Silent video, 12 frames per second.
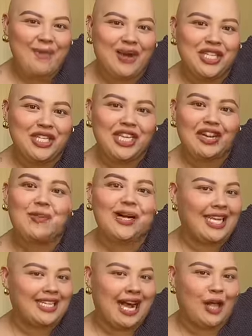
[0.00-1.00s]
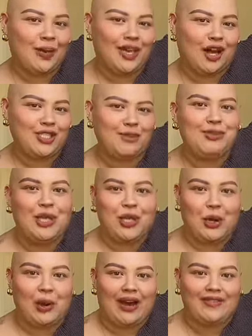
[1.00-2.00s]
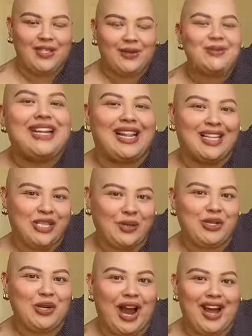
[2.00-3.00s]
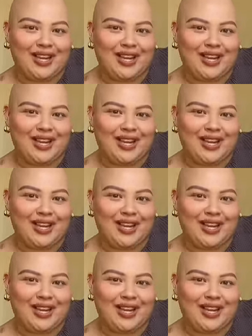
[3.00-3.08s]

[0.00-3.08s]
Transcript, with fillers: shit ton of plus size Halloween costumes, so you don't have to. Now let's do a try